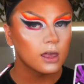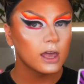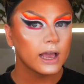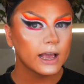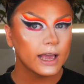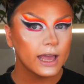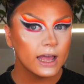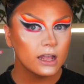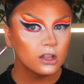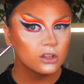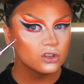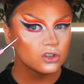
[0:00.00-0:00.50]
I
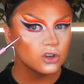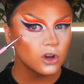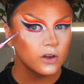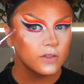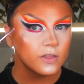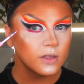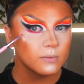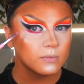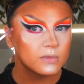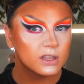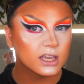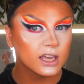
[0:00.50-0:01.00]
can join
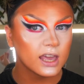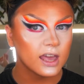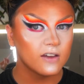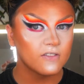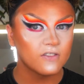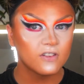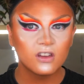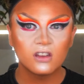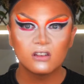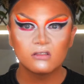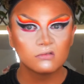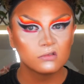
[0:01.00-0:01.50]
them
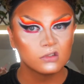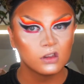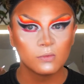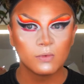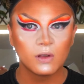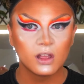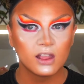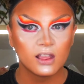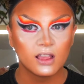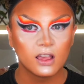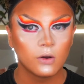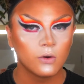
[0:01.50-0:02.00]
together,
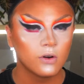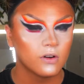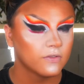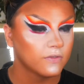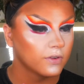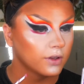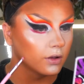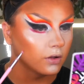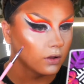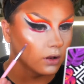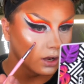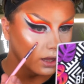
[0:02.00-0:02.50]
depends how I
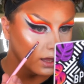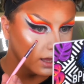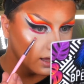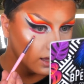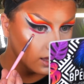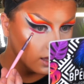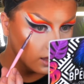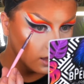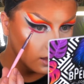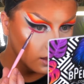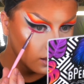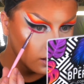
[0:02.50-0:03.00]
feel
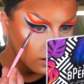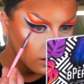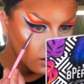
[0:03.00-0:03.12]
later,